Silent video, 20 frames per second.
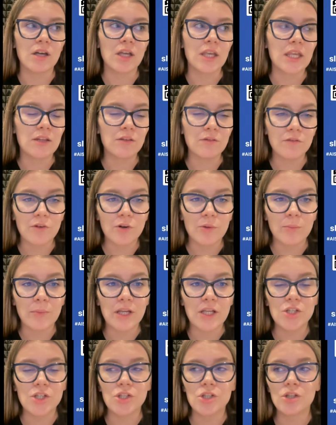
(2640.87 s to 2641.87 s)

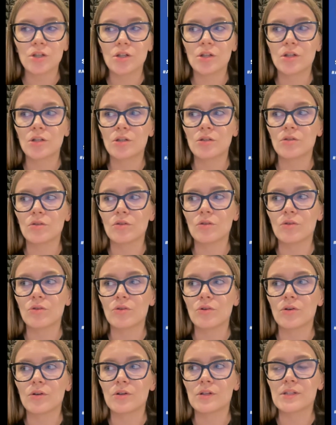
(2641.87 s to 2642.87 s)
information
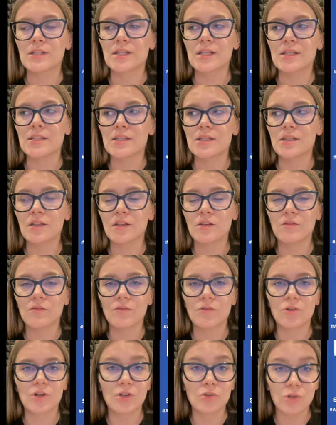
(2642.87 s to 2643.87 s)
or sensitive
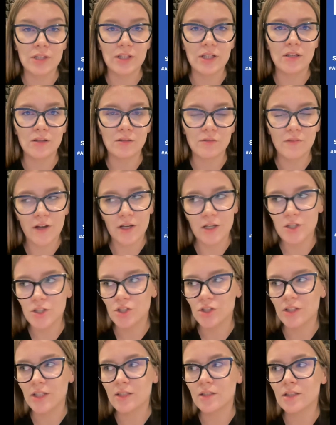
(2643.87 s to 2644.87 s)
or critical
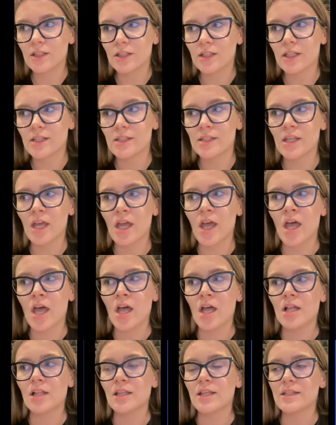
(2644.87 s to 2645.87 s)
functionalities,
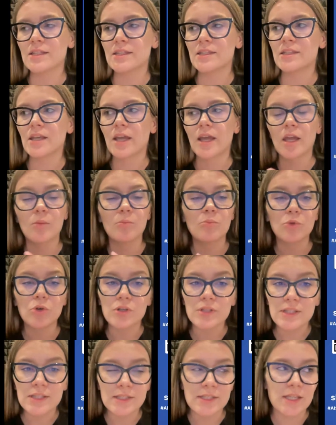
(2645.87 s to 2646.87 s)
let's say
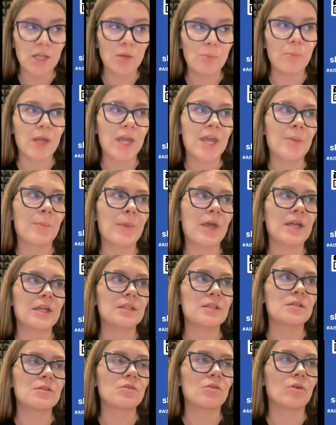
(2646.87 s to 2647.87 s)
processing
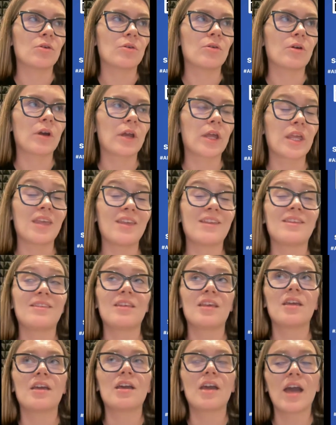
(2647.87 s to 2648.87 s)
payments or
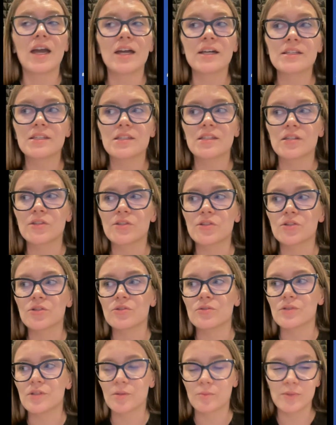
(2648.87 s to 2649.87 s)
getting access
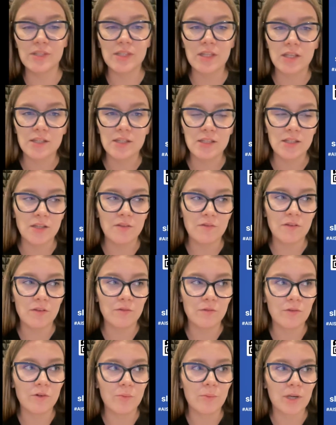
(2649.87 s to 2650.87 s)
to some sensitive
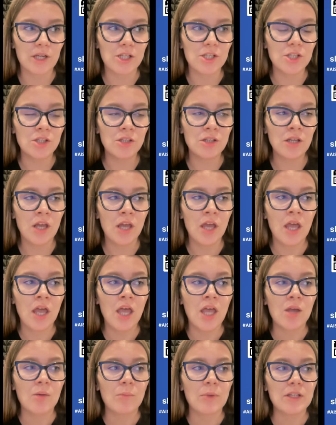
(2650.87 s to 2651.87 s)
information.
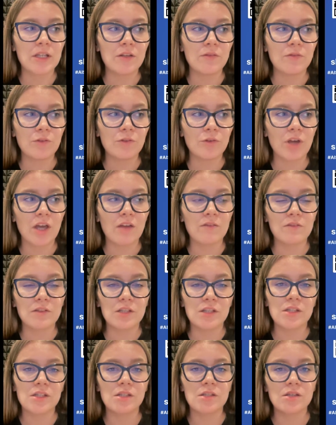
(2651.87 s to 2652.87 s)
But if you have
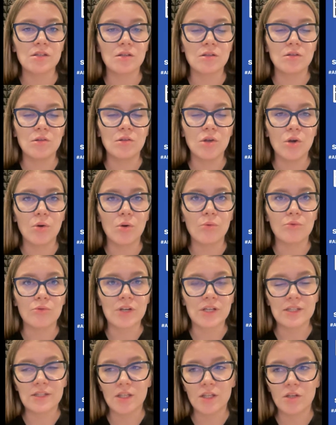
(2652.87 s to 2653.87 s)
these low
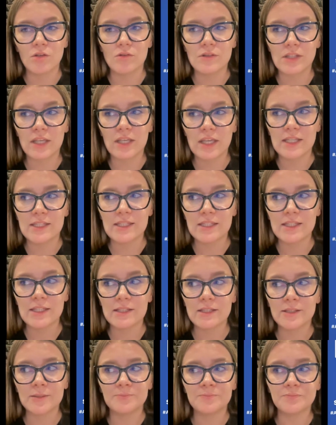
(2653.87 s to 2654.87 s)
risk use
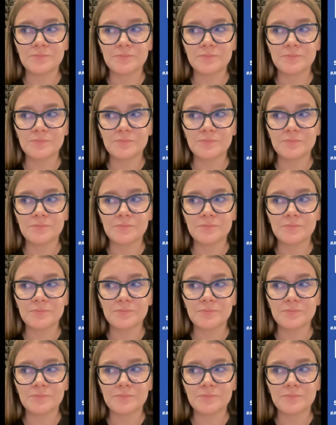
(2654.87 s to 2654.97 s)
cases